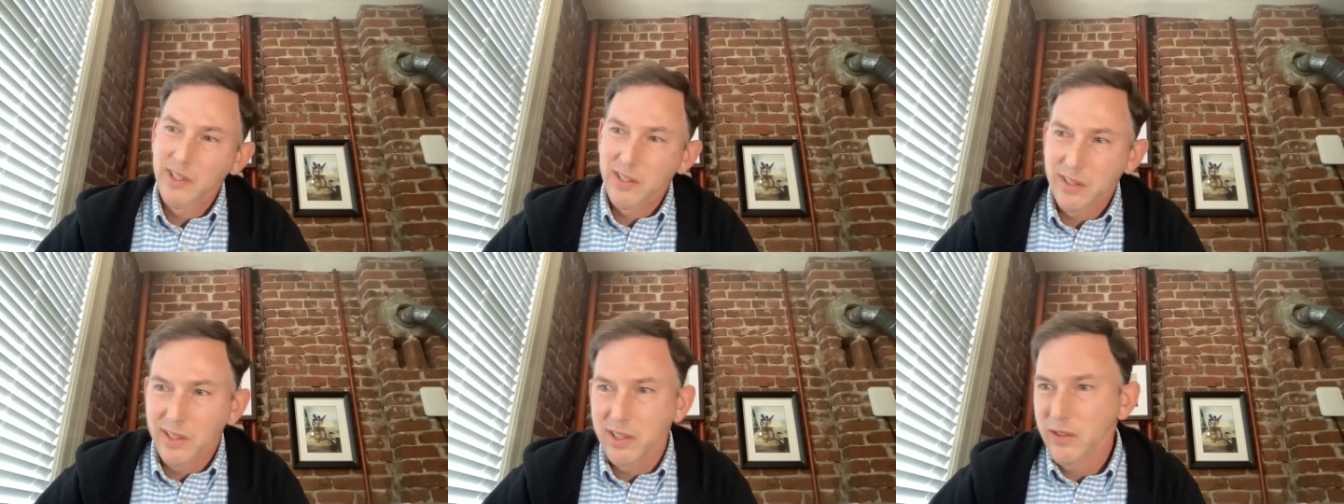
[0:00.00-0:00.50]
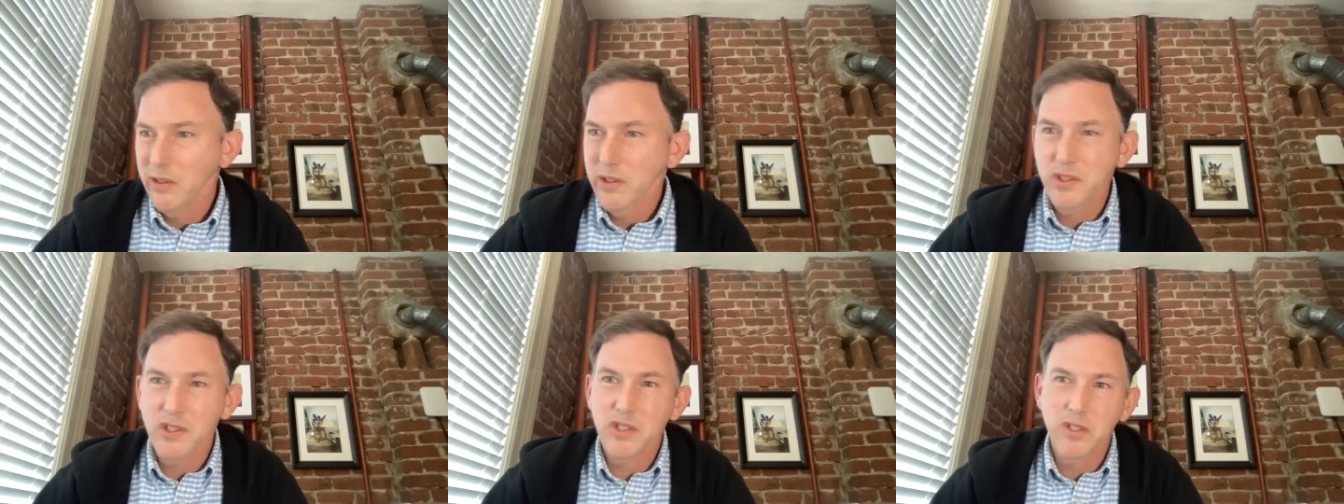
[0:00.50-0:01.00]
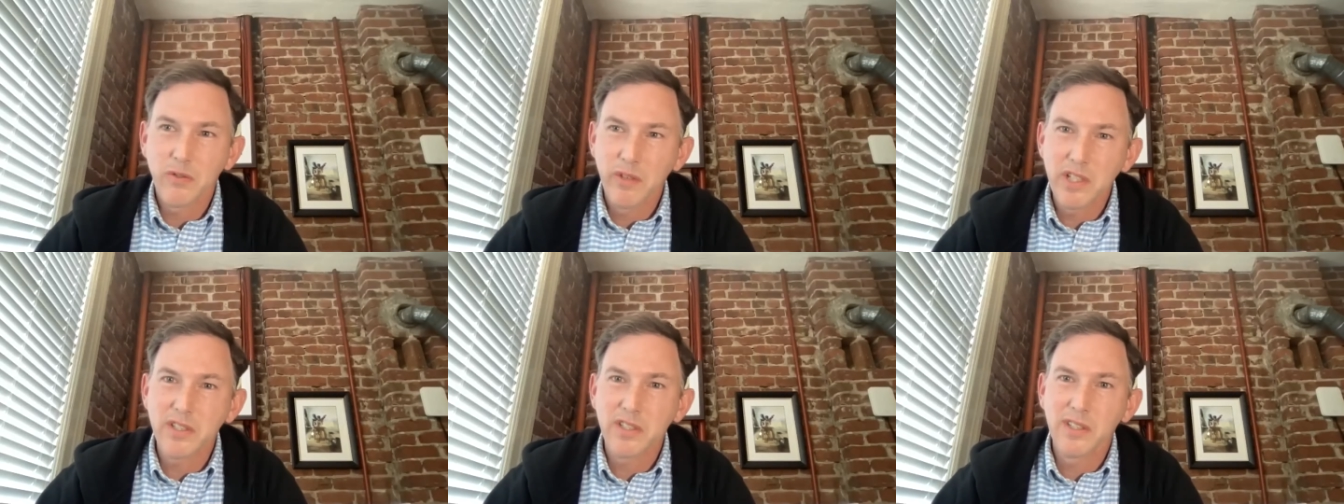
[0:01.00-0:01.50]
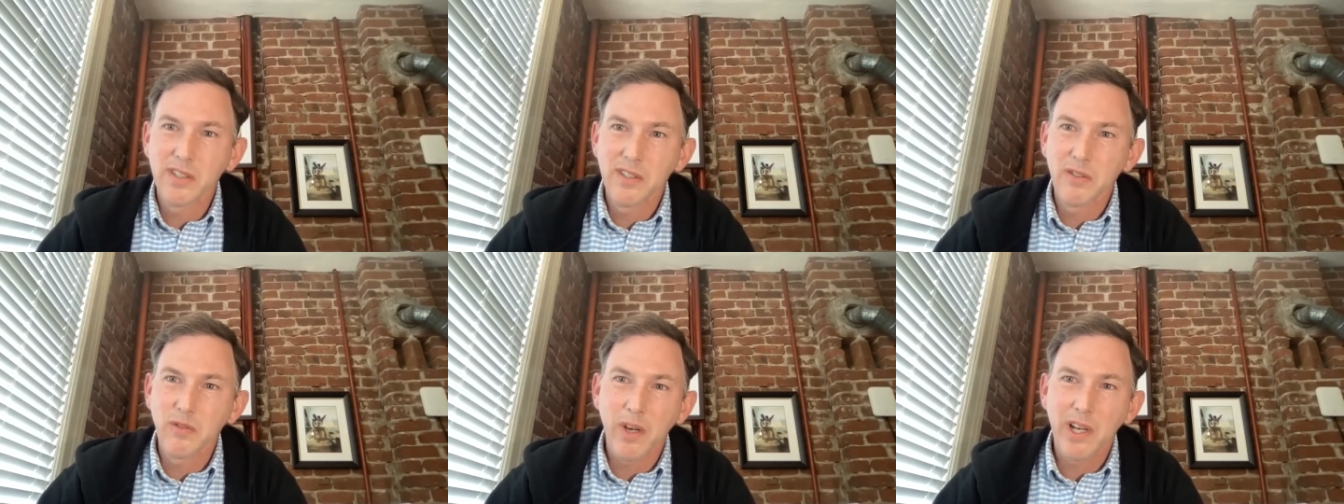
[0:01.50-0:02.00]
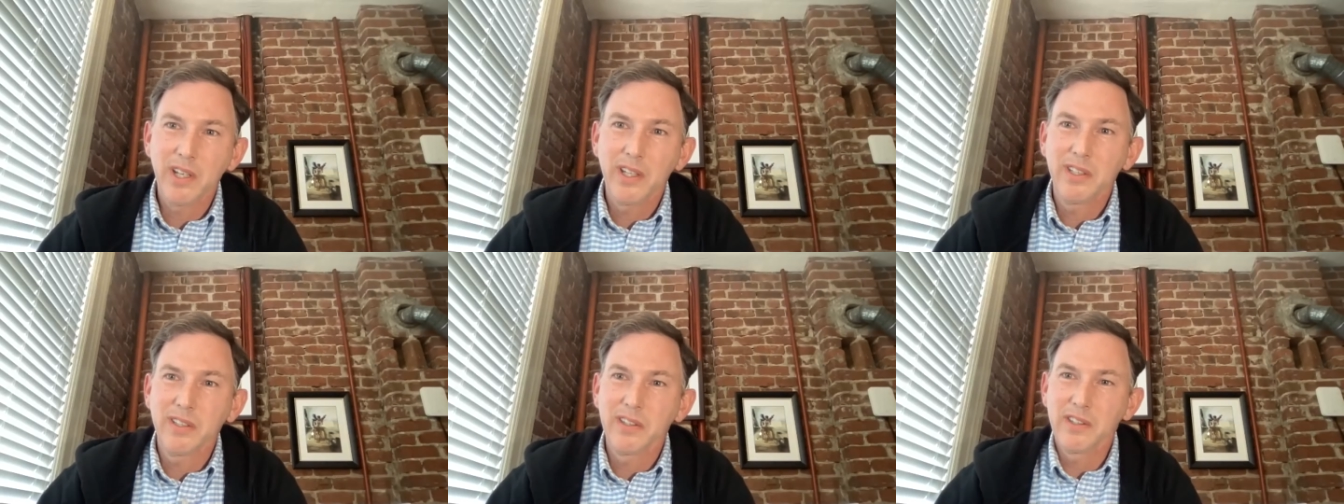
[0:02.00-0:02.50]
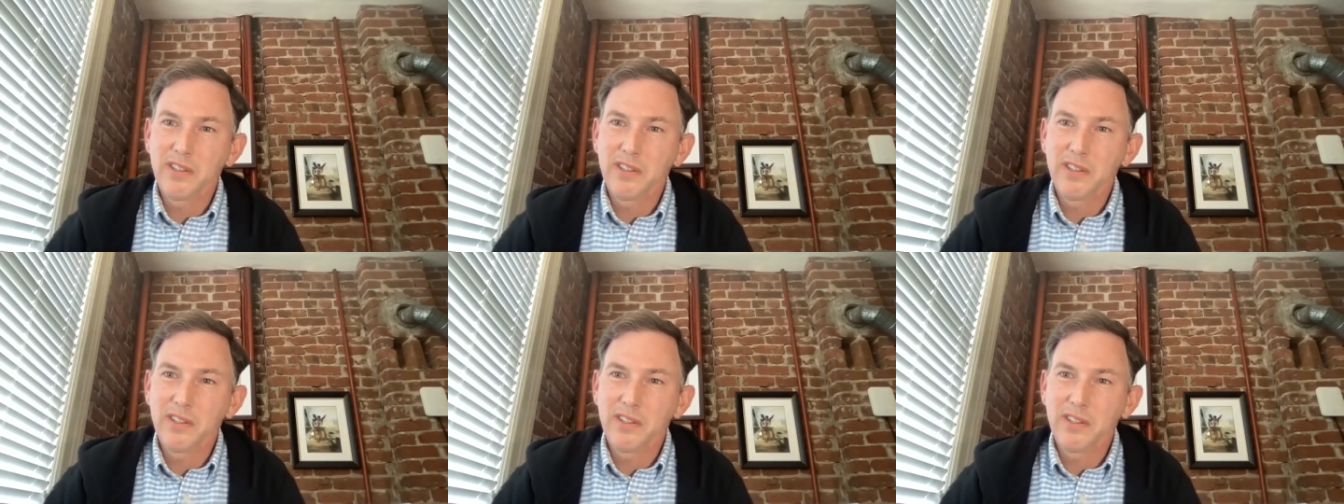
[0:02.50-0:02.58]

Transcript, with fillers: you know, there's just a reason why